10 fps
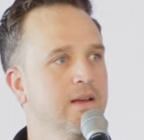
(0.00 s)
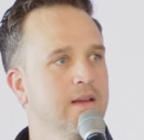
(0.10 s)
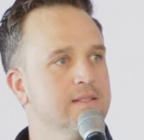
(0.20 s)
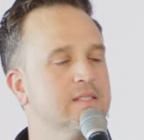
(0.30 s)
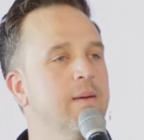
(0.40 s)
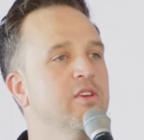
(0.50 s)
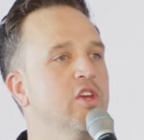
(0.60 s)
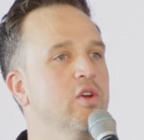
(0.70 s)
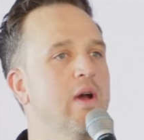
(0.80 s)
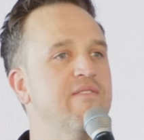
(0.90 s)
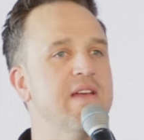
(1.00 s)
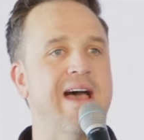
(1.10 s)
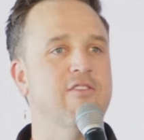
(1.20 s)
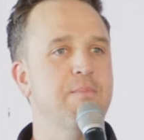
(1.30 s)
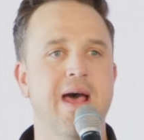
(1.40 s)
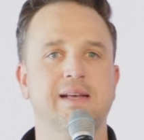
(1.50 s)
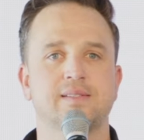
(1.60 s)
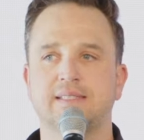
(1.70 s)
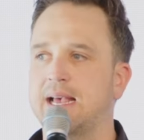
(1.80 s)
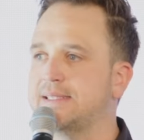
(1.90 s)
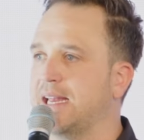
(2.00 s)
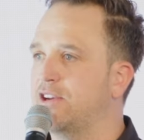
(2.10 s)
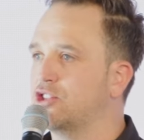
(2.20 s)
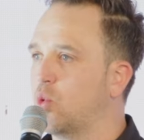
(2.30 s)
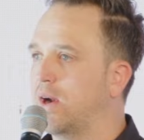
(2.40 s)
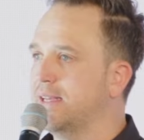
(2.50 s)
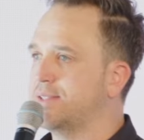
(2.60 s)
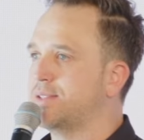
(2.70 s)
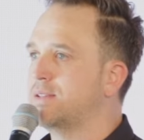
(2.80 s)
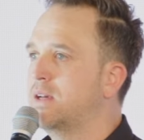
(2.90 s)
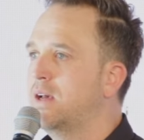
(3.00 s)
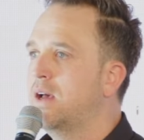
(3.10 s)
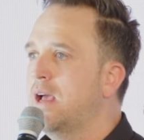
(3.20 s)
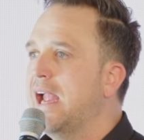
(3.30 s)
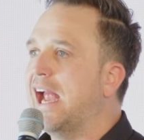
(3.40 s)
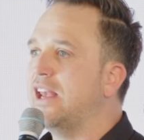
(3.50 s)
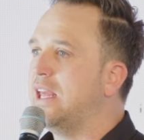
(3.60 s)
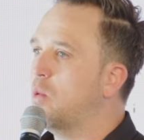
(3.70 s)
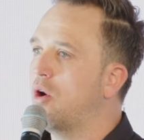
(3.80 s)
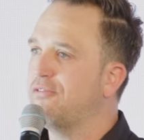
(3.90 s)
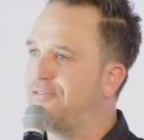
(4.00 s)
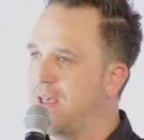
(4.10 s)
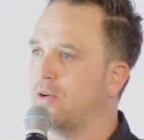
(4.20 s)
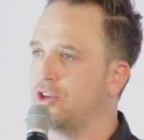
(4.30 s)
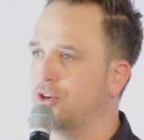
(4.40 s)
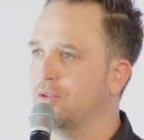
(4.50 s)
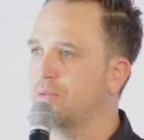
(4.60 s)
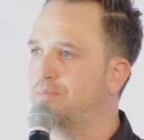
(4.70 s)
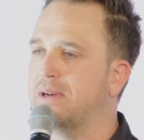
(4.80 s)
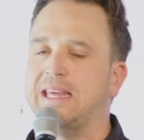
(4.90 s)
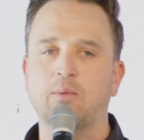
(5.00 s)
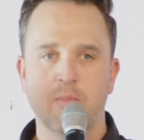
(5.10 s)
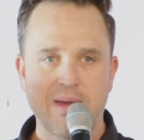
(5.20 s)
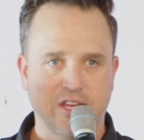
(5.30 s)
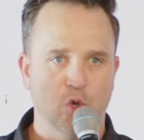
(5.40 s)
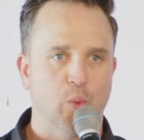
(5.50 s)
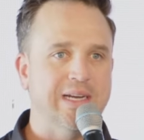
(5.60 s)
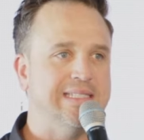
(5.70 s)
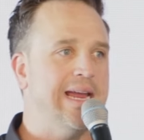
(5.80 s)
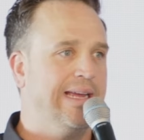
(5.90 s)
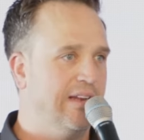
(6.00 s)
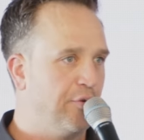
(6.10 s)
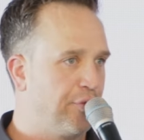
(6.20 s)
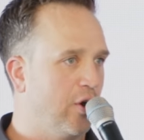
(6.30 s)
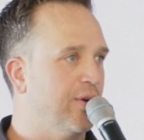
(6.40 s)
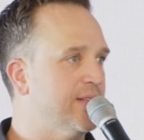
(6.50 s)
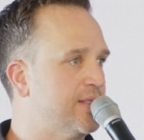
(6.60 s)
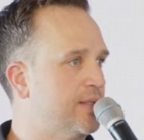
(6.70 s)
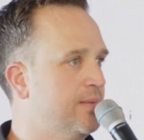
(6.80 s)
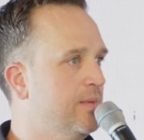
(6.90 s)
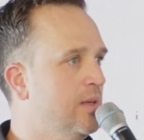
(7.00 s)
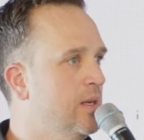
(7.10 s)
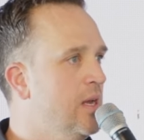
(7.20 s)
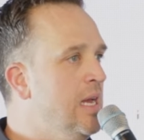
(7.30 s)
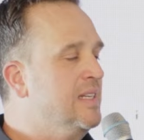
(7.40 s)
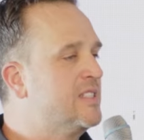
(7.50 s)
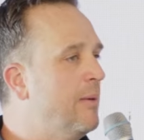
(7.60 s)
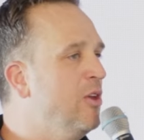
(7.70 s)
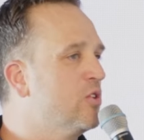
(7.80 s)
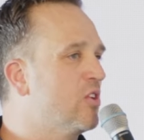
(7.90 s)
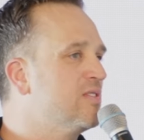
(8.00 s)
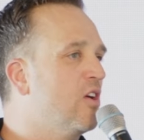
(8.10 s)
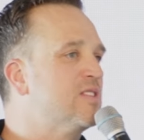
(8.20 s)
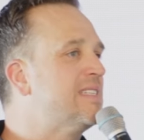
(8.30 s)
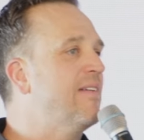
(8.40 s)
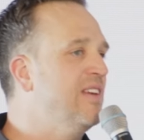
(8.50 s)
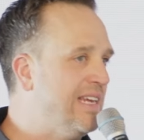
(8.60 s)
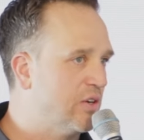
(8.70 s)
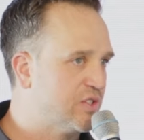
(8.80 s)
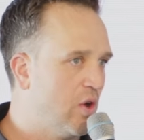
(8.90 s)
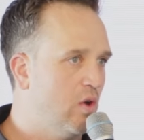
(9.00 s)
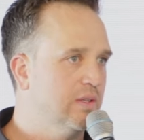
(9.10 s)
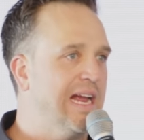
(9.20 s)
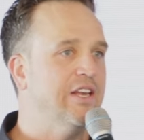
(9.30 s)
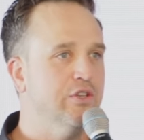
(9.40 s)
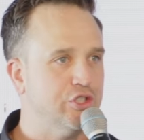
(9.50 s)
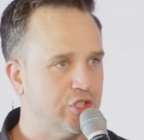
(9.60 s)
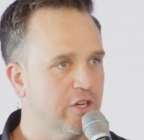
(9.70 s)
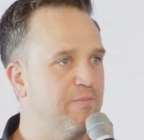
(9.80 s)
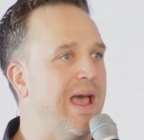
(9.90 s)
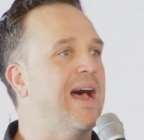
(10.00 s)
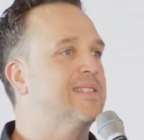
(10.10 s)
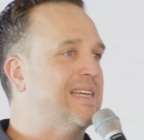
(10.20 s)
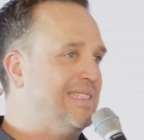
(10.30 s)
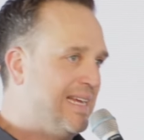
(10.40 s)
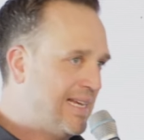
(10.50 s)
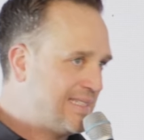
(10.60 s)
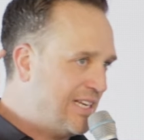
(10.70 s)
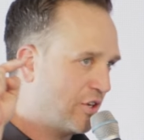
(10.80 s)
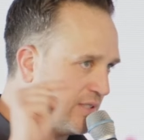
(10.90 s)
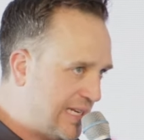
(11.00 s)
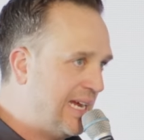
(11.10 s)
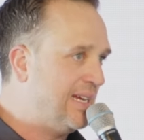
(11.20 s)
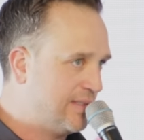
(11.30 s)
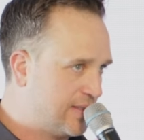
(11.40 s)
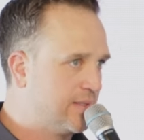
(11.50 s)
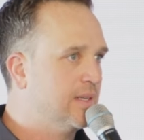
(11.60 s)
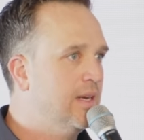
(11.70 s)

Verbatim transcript: Some of you have, haven't passed the test in your 20s, and he won't fail you, but he will make you retake it in your 30s. Some of you are, are 70 years old, and you should have passed a test in your teens,